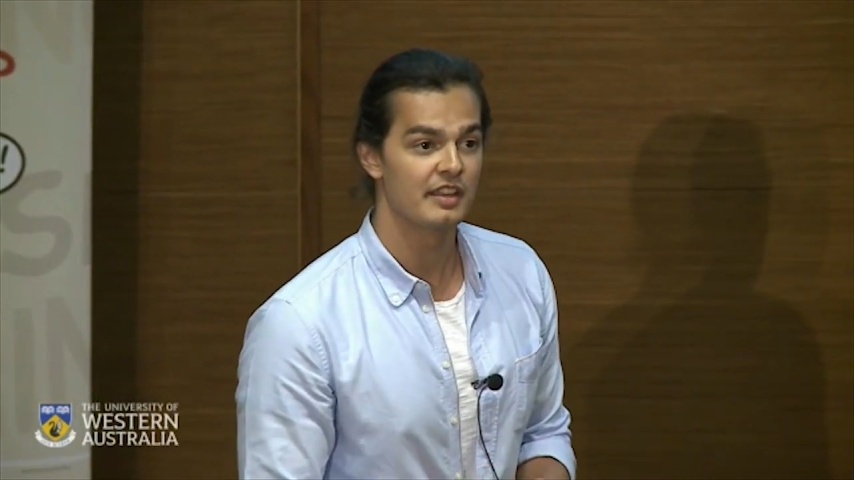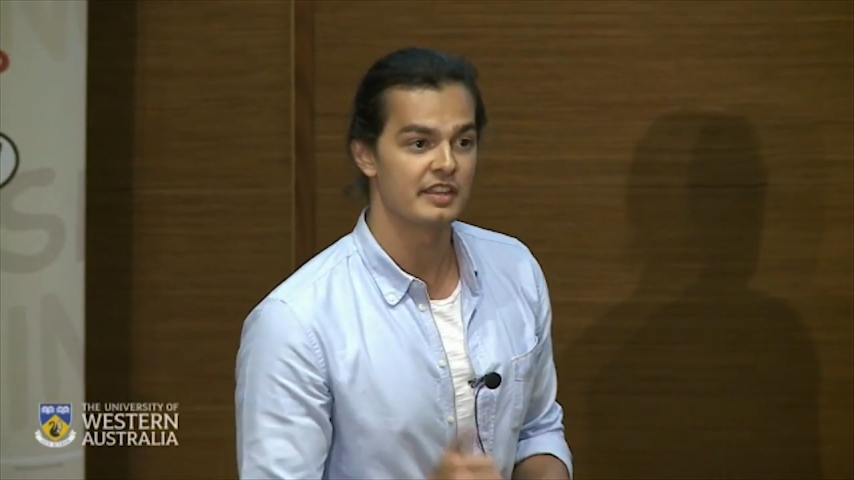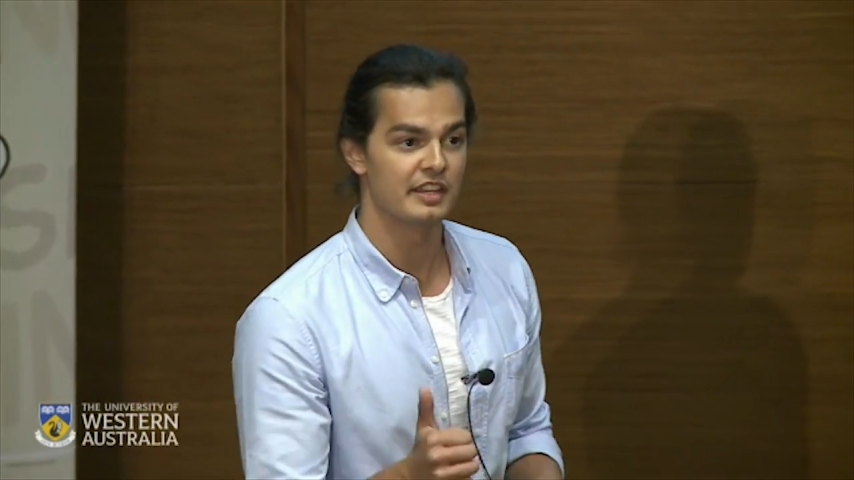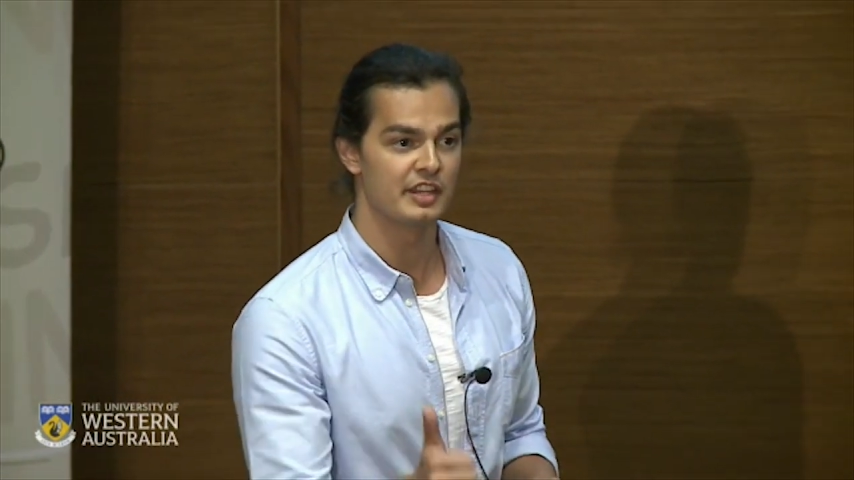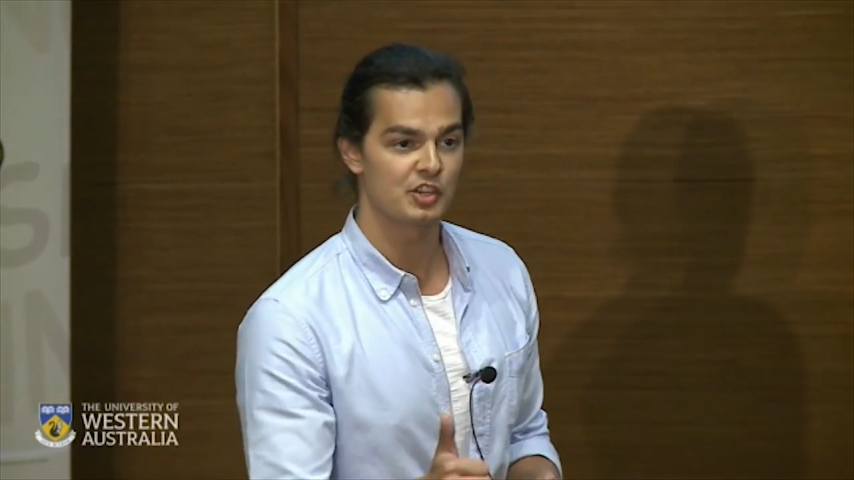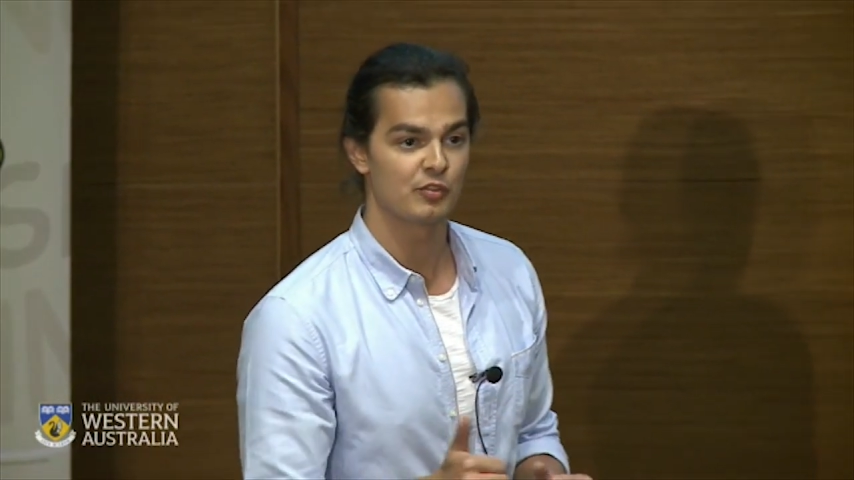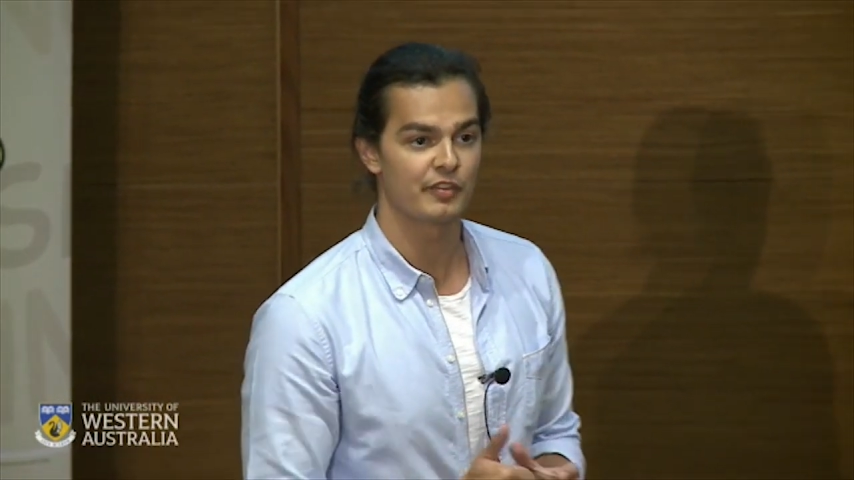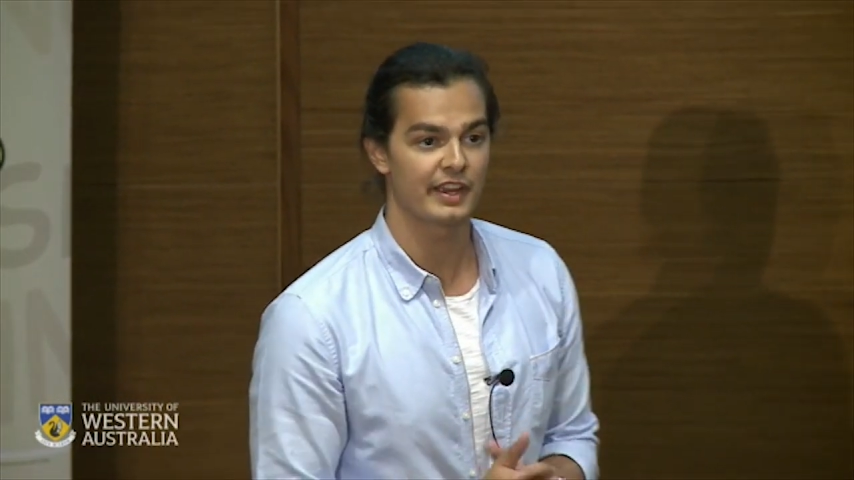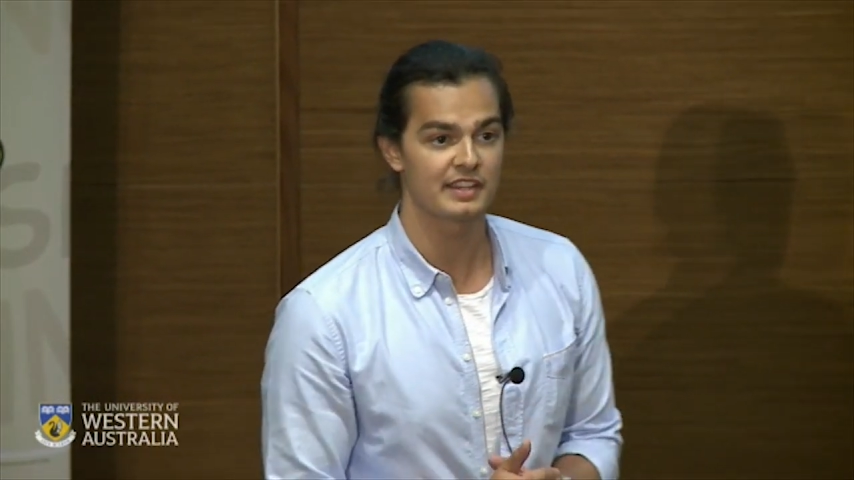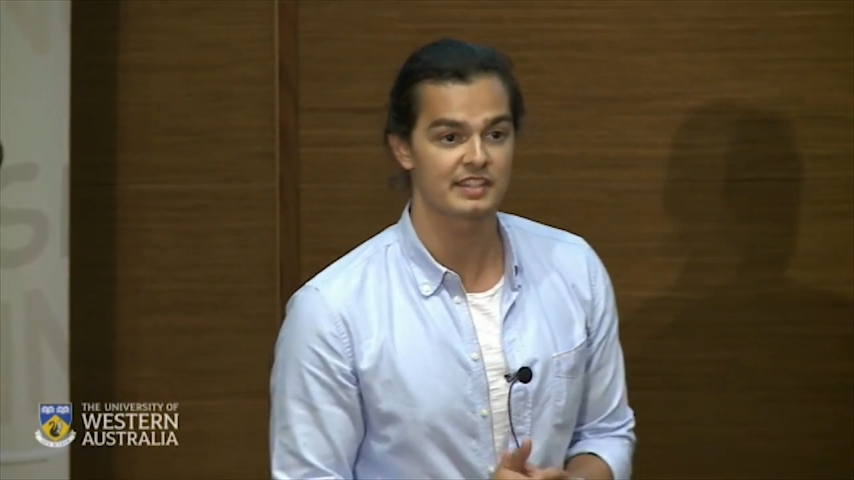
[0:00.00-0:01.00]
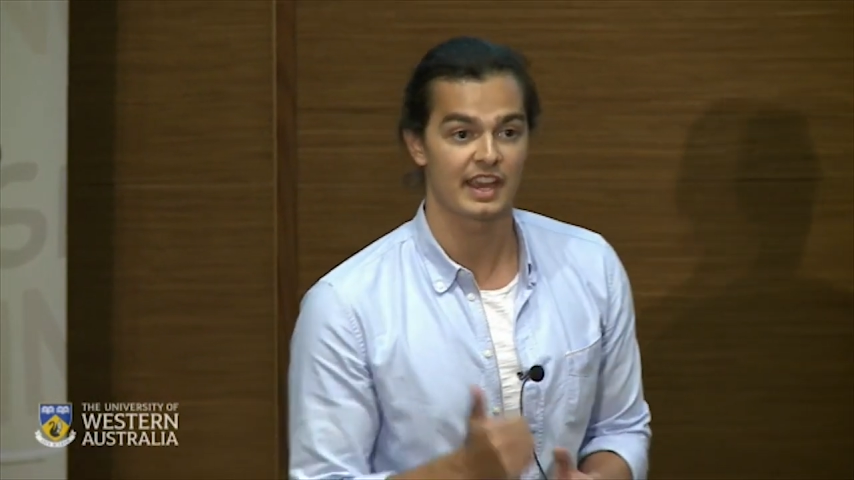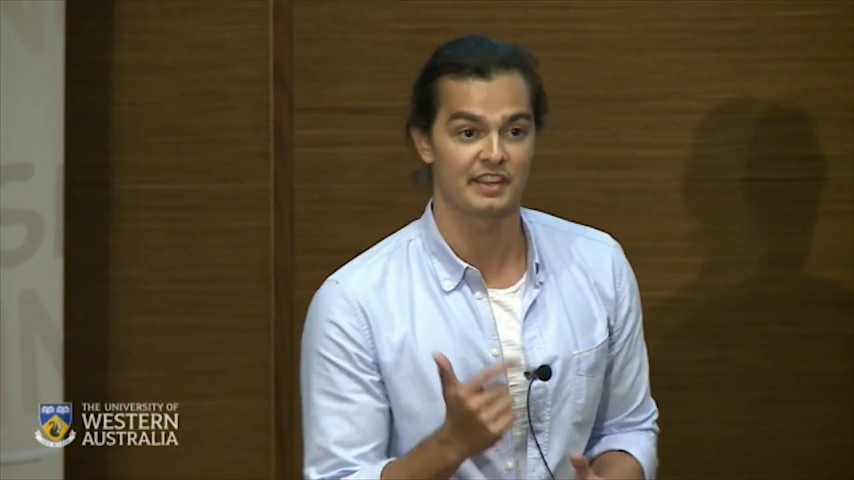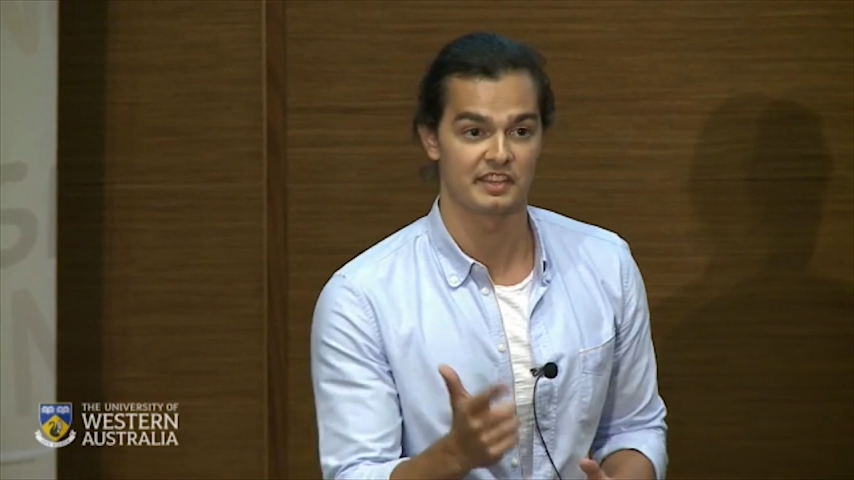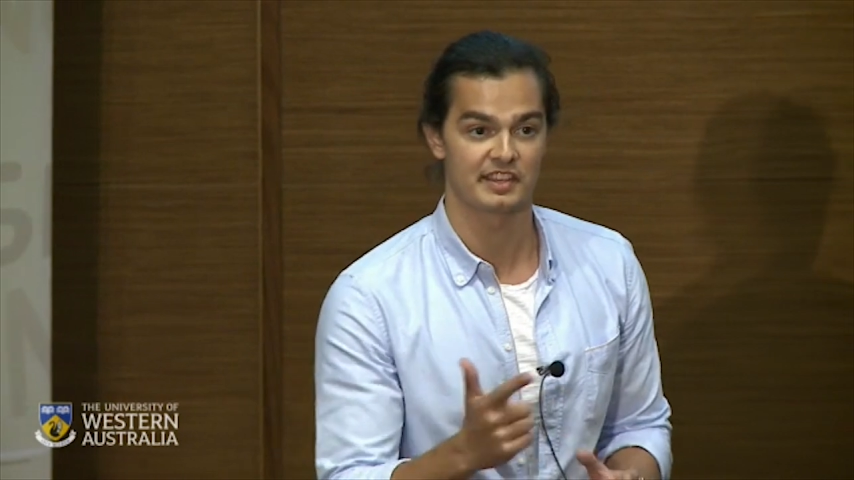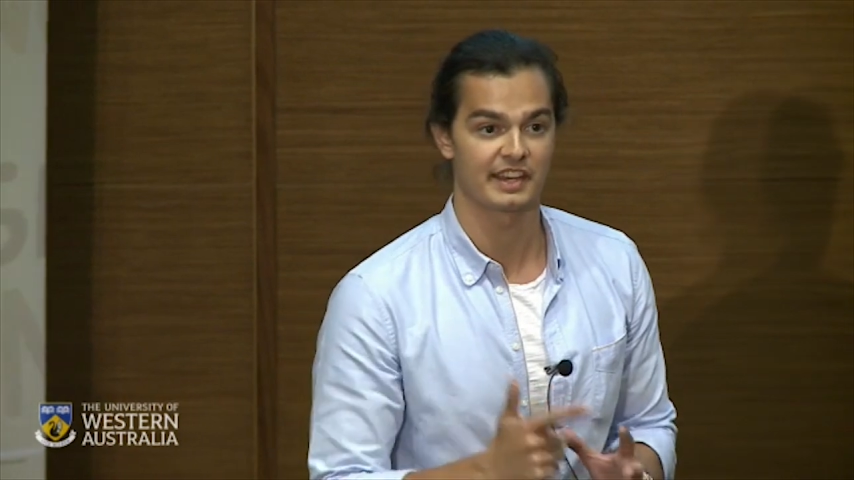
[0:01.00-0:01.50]
the initial phase
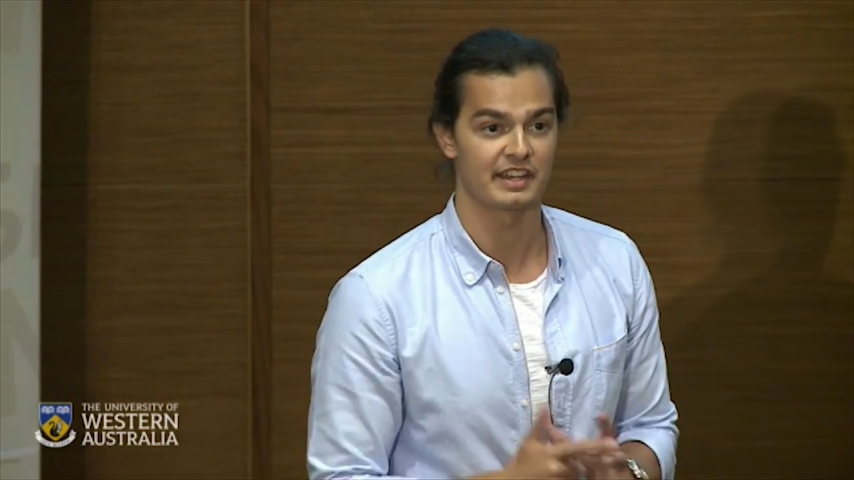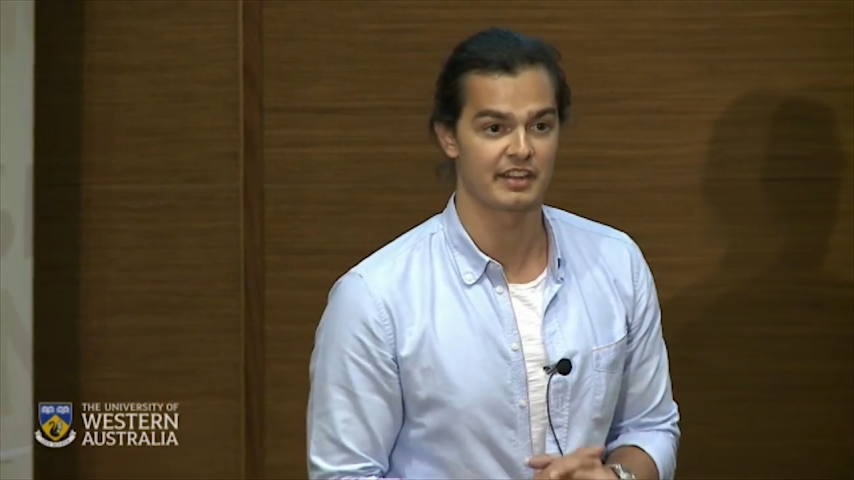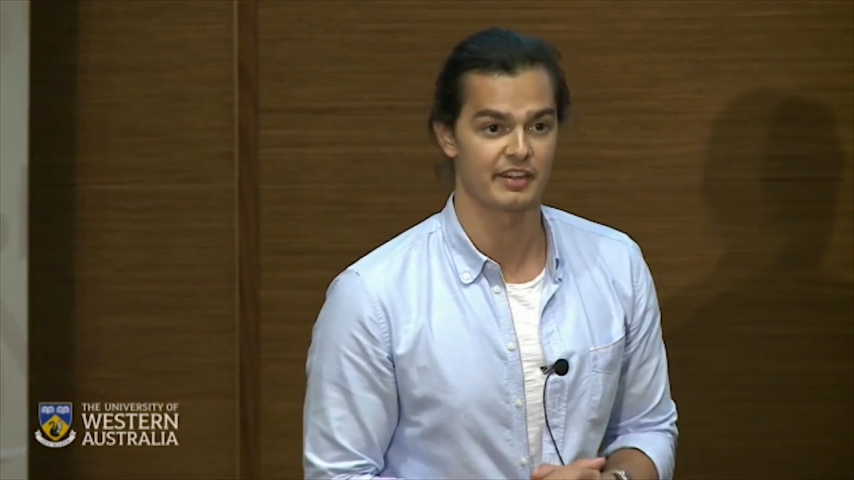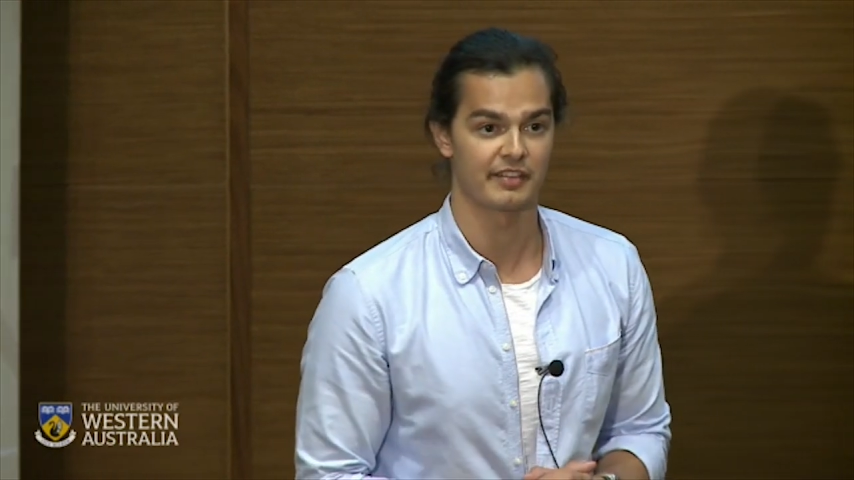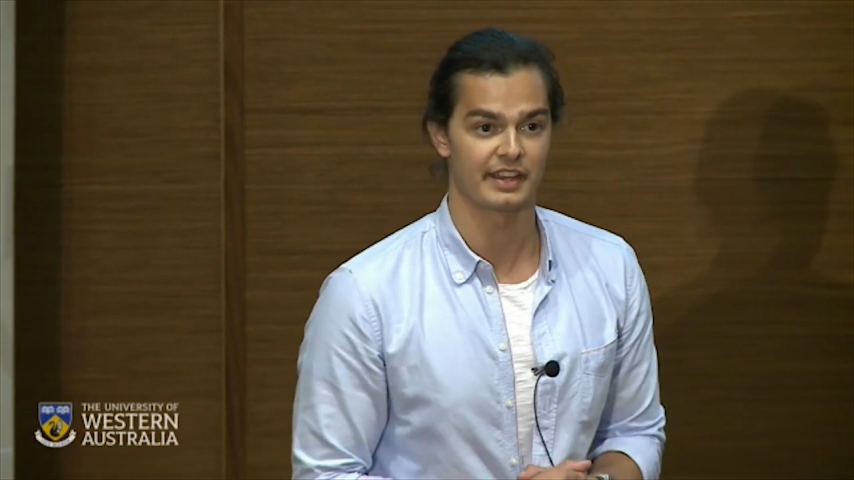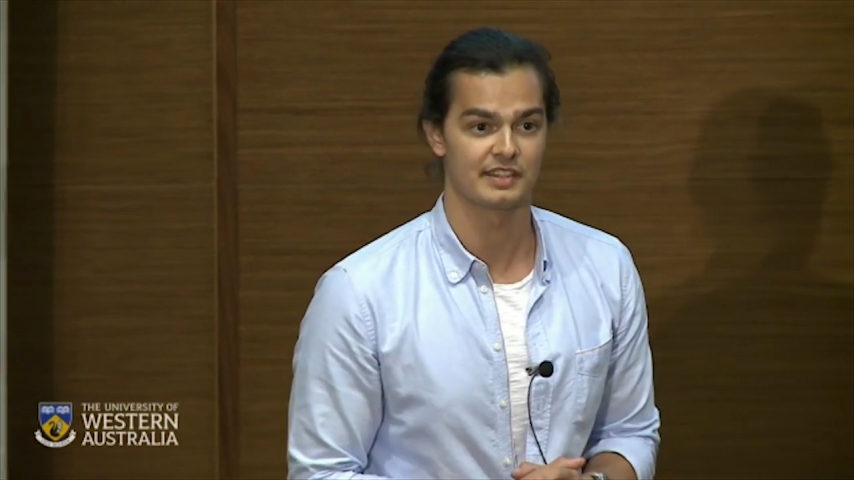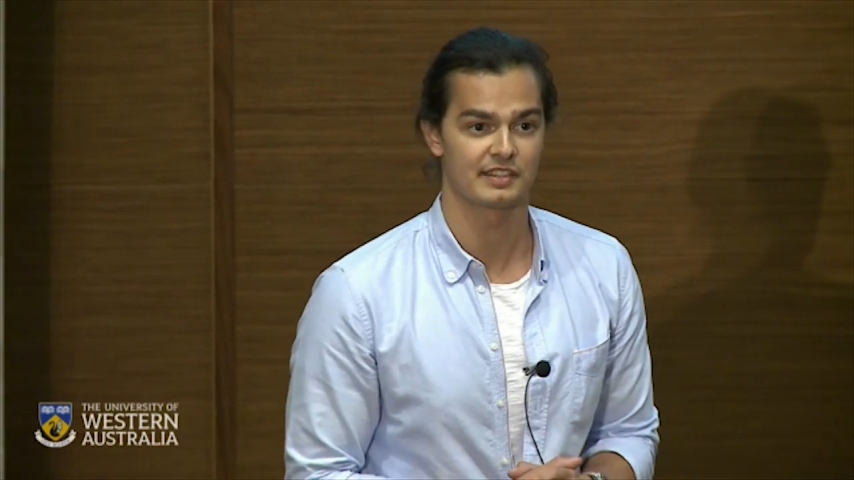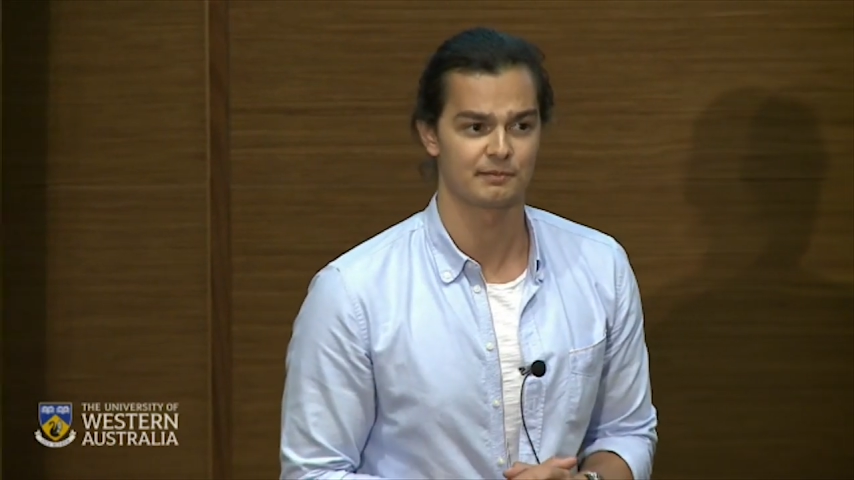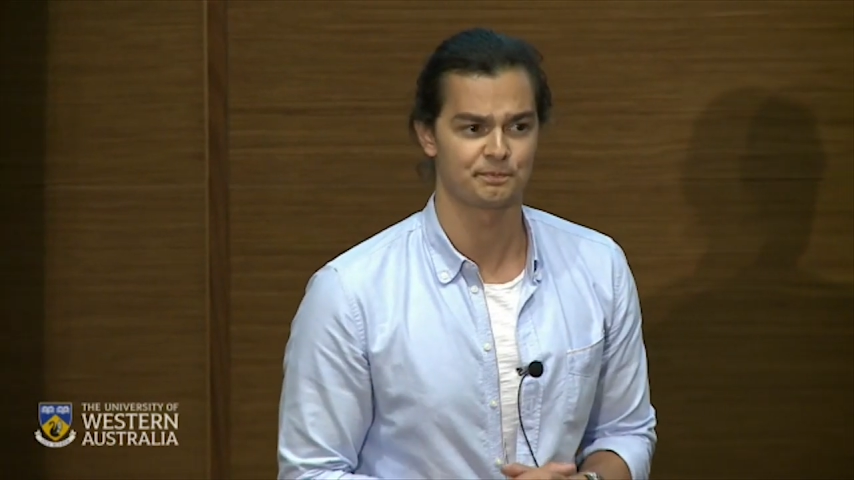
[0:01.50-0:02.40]
and the secondary phase.